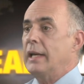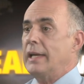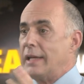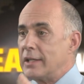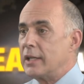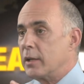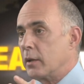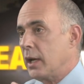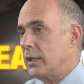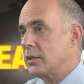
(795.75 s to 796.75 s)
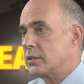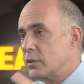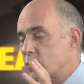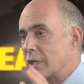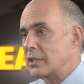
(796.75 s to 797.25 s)
India had this
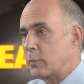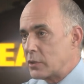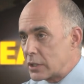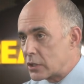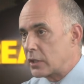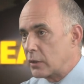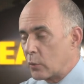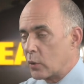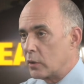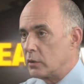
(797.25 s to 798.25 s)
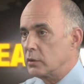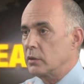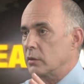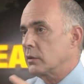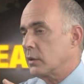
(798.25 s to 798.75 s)
interesting position in the world
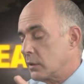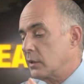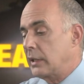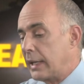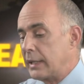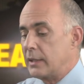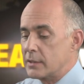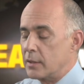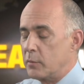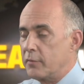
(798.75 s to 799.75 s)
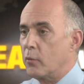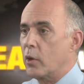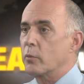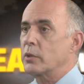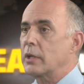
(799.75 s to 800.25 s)
in the 80s and
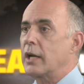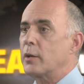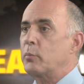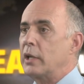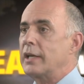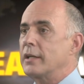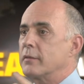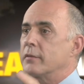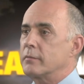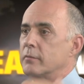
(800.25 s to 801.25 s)
before, where they're kind of playing